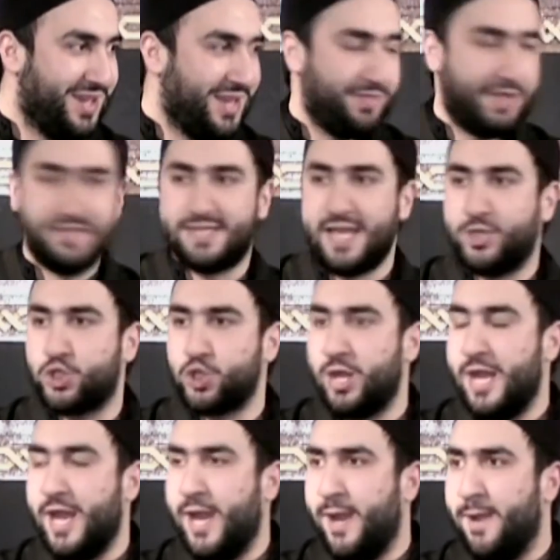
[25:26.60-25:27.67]
They said to
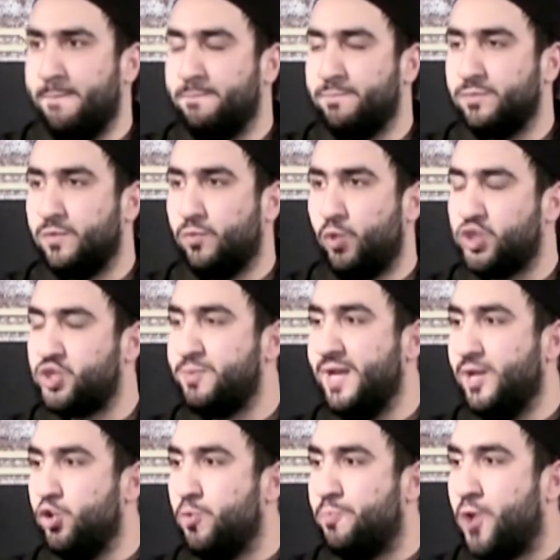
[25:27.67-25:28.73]
him, what do you
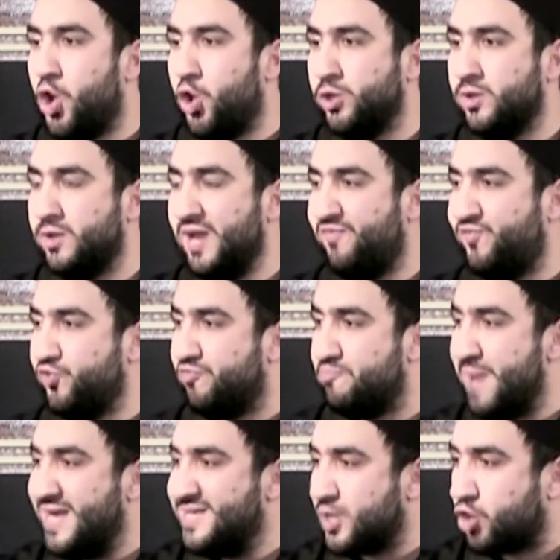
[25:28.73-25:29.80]
mean loophole? If you've
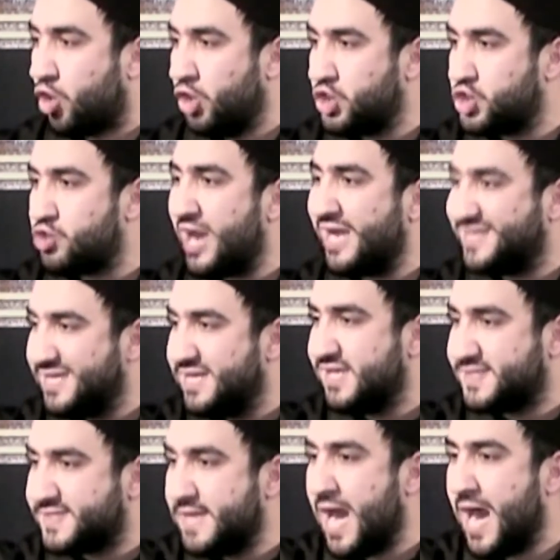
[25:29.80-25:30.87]
made a contract in
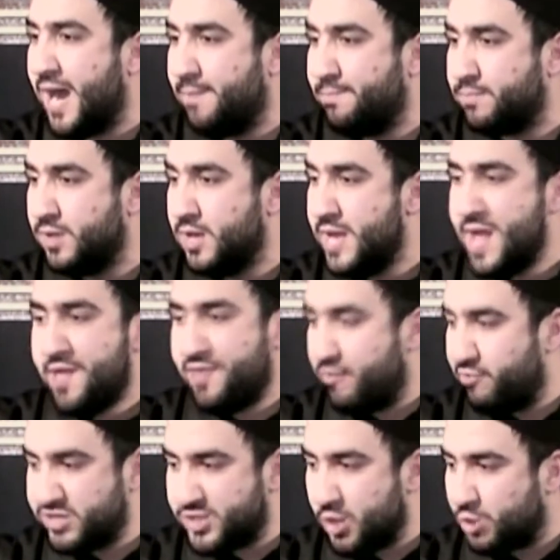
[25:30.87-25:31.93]
Islam,
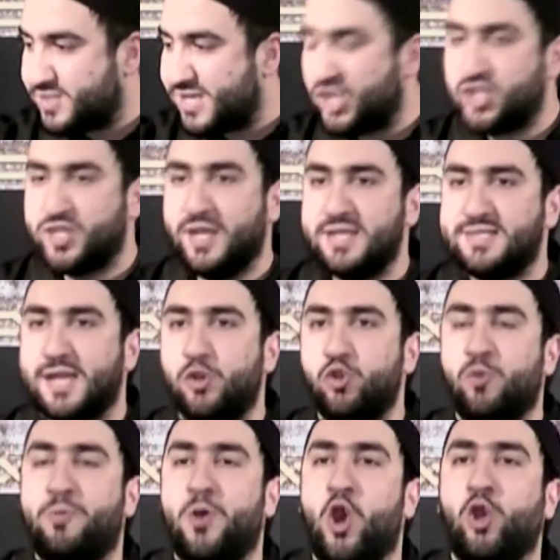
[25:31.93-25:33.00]
there is no such thing as a
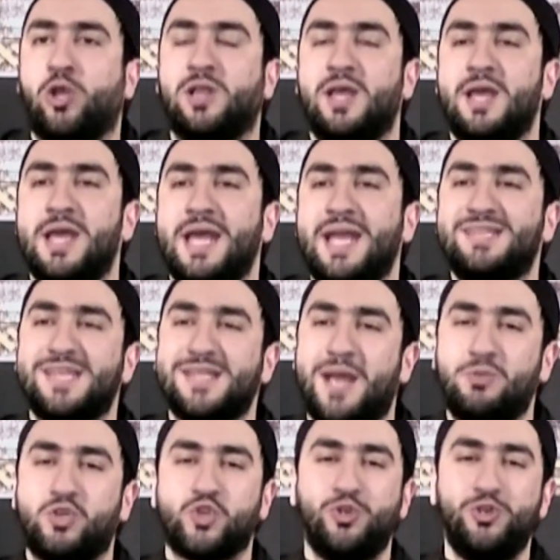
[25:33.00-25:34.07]
loophole. He said,
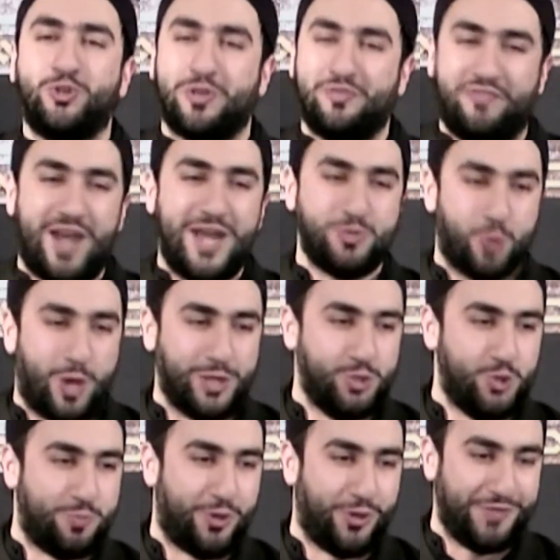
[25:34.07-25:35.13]
I'm sure you can find one
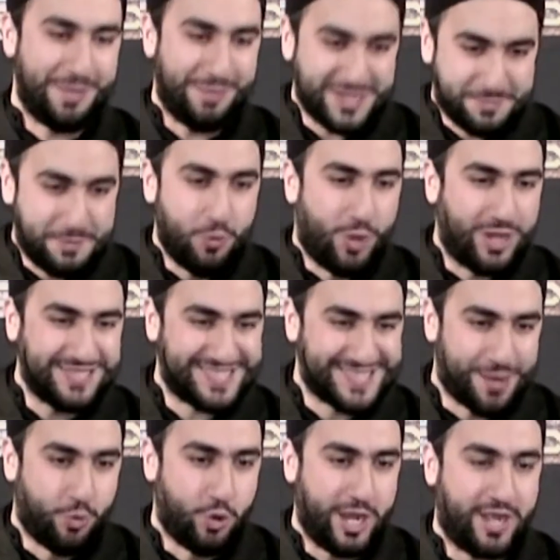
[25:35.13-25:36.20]
loophole. There must be one
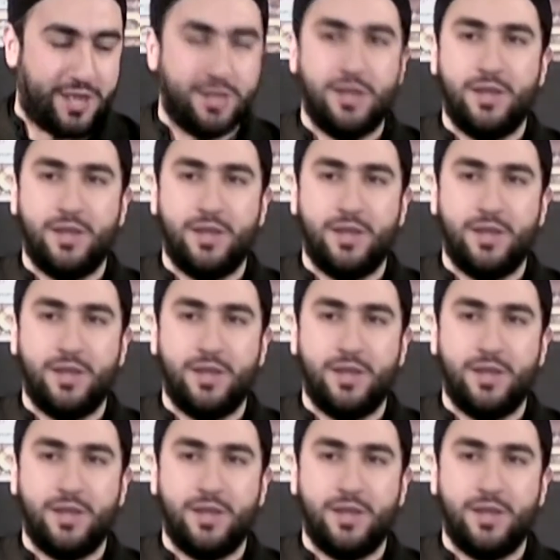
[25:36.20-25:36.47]
somewhere.